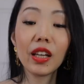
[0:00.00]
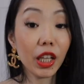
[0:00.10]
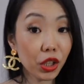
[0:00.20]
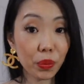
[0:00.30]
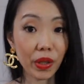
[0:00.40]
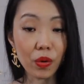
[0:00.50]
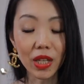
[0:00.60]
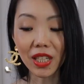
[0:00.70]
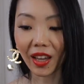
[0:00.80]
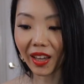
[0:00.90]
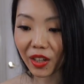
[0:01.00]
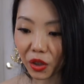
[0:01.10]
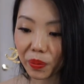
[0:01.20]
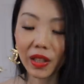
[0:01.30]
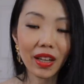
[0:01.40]
it could be one day, it
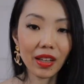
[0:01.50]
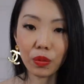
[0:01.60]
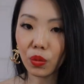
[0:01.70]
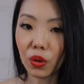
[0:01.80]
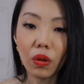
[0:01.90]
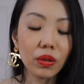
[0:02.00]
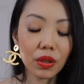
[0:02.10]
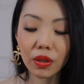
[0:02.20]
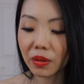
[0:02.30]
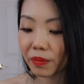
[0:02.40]
could be that it won't